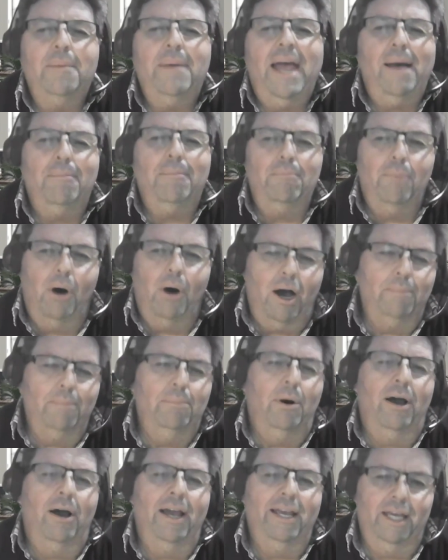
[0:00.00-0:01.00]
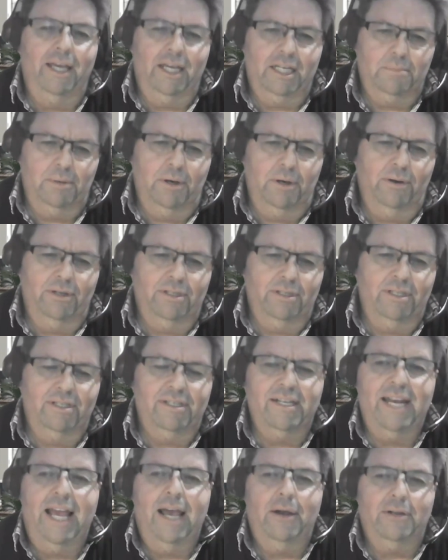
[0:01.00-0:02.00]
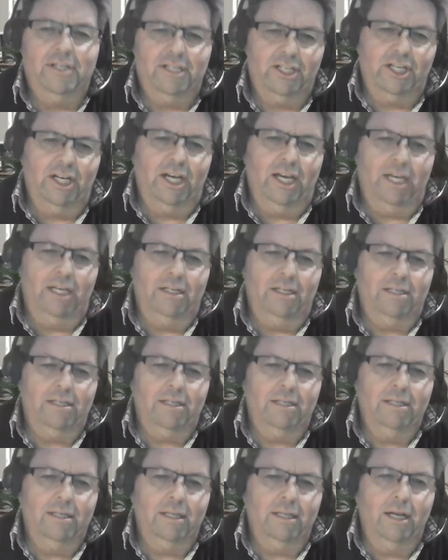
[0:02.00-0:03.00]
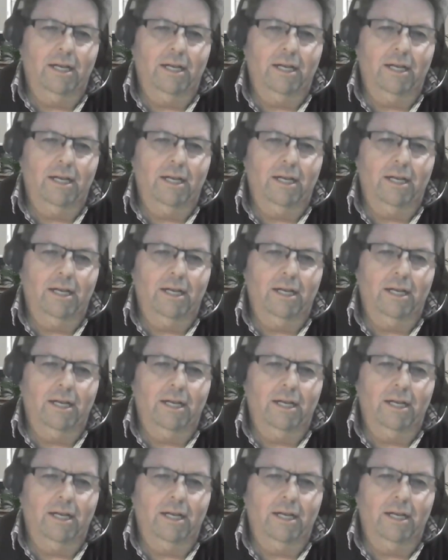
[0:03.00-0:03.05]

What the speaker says: about my buying experiences and how it's changed.